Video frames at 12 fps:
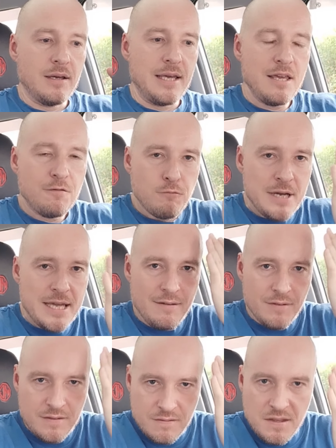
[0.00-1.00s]
If we
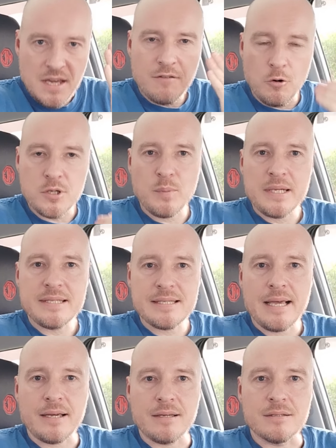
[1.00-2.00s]
even think for a split
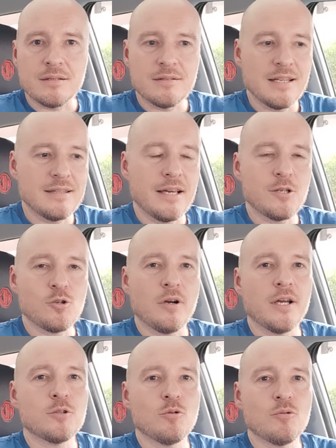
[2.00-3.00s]
second that they're
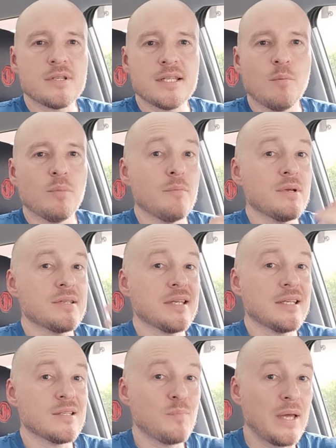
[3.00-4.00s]
trying to resemble a
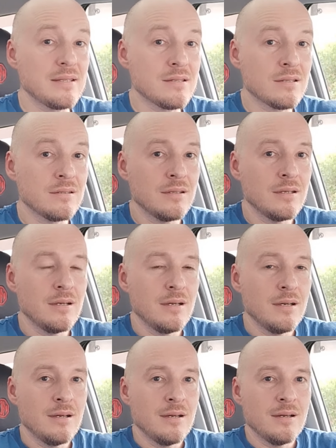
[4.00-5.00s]
Mercedes-Benz,
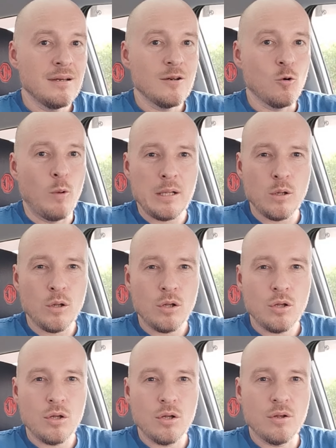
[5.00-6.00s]
well,
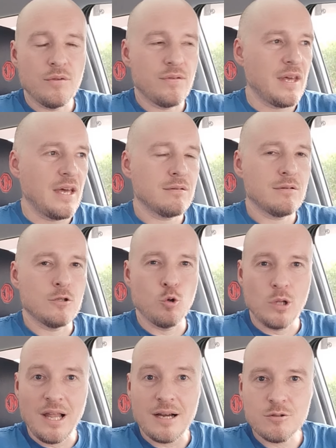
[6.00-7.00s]
that
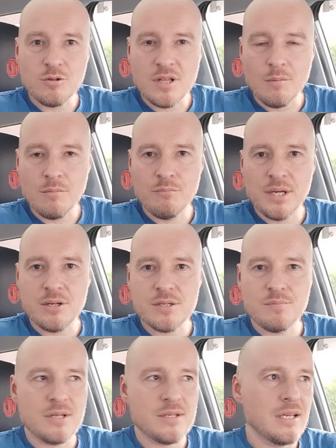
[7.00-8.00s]
good luck to them,
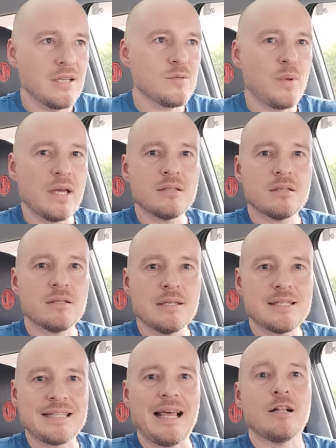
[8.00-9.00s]
because Mercedes-Benz
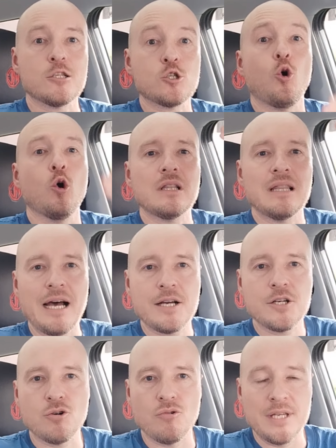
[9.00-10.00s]
sells on
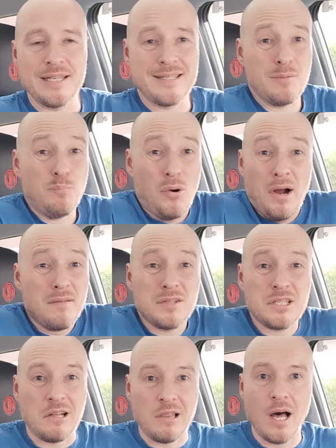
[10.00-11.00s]
luxury. It's a
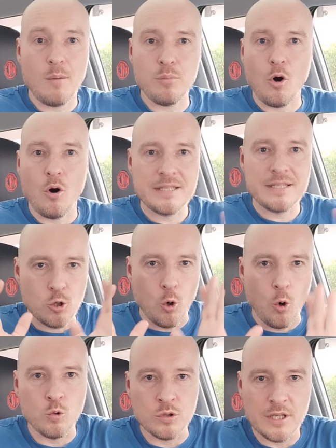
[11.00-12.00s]
private club of its
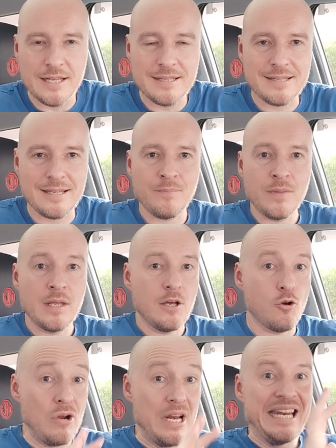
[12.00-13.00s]
own. It's a
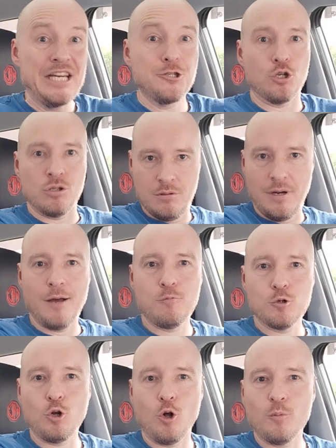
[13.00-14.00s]
religion, I
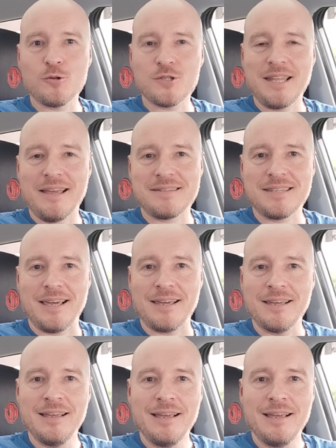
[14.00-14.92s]
would almost dare say.